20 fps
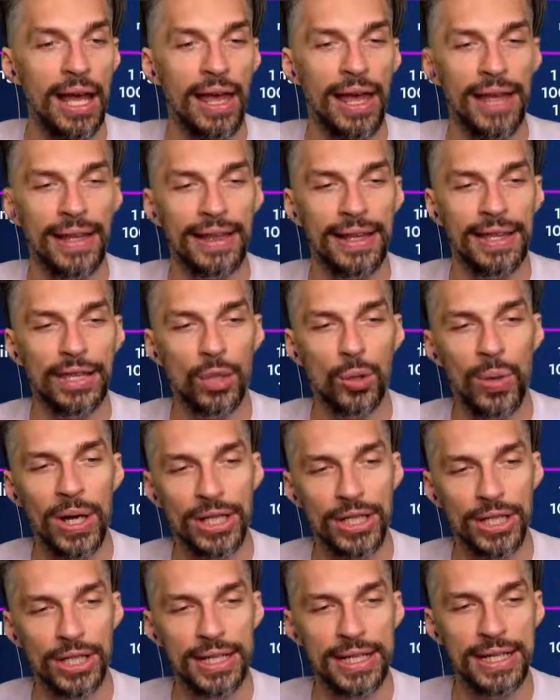And that
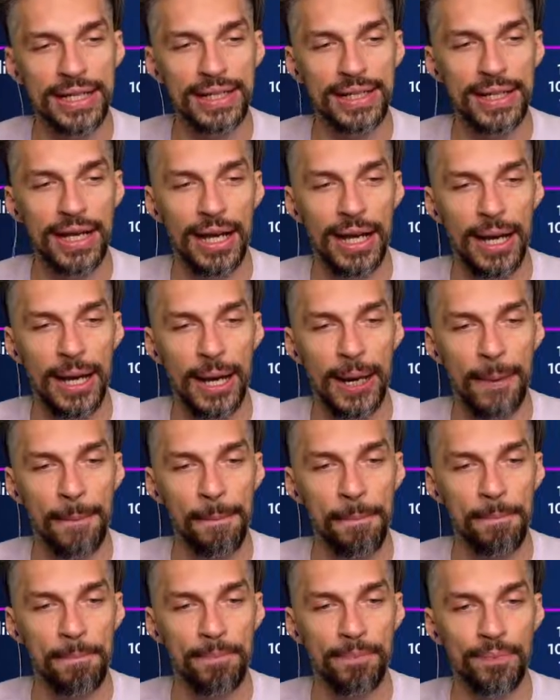question is,
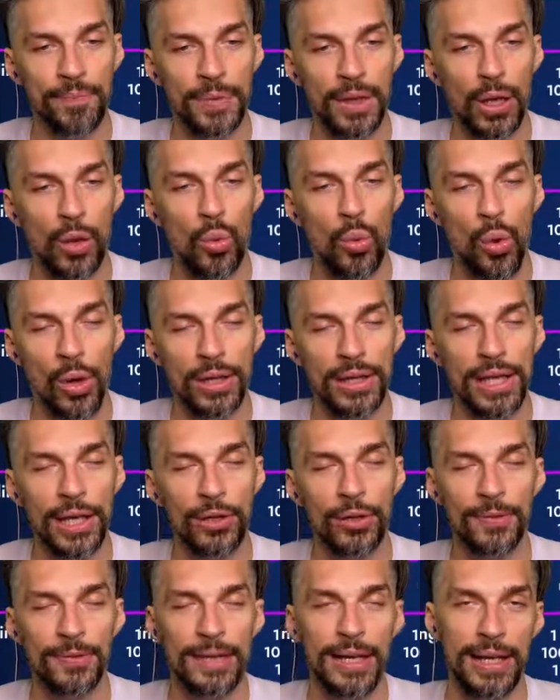what can
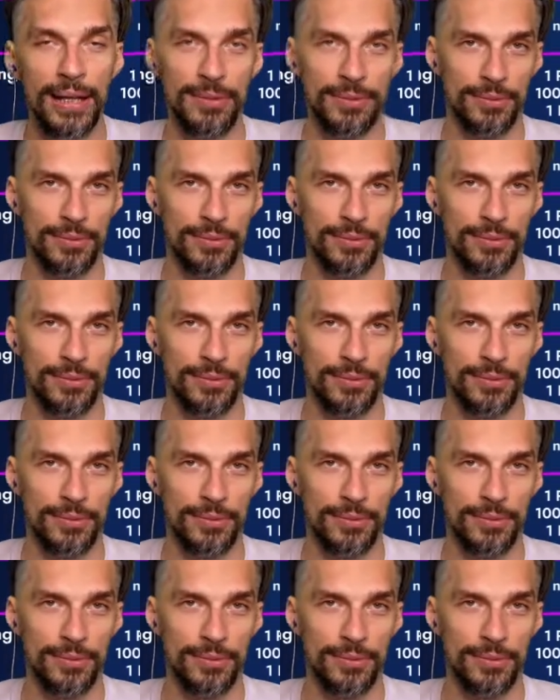you fly?